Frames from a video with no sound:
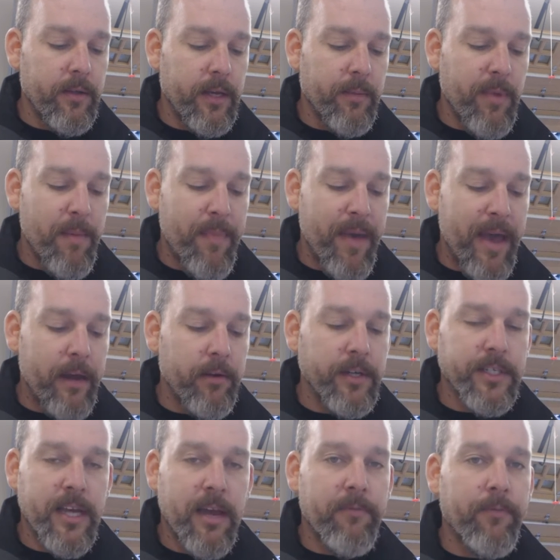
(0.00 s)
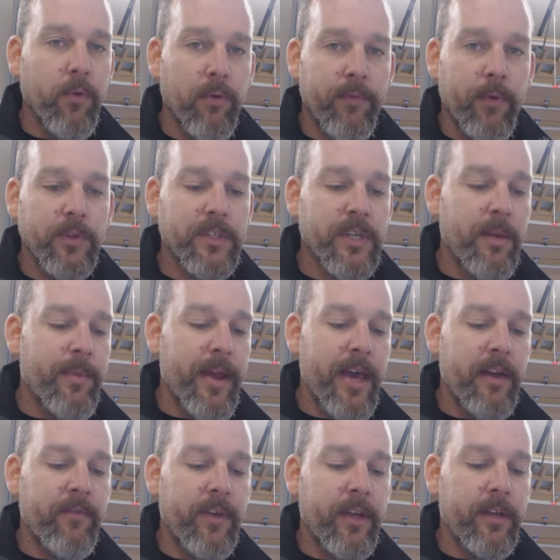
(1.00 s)
And my battery's got 4 volts coming
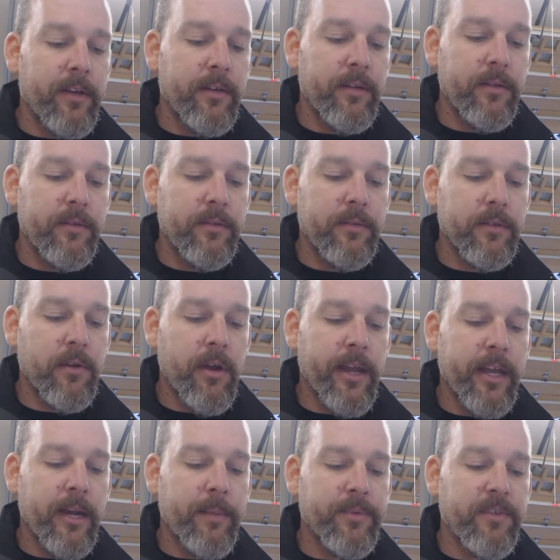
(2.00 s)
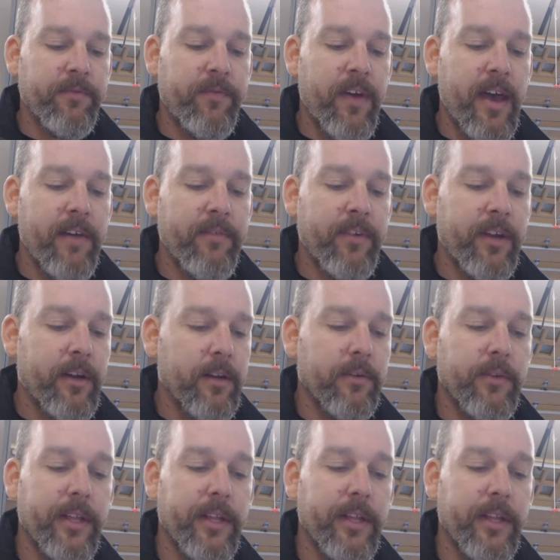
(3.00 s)
out of it. Crank it up to 5 here.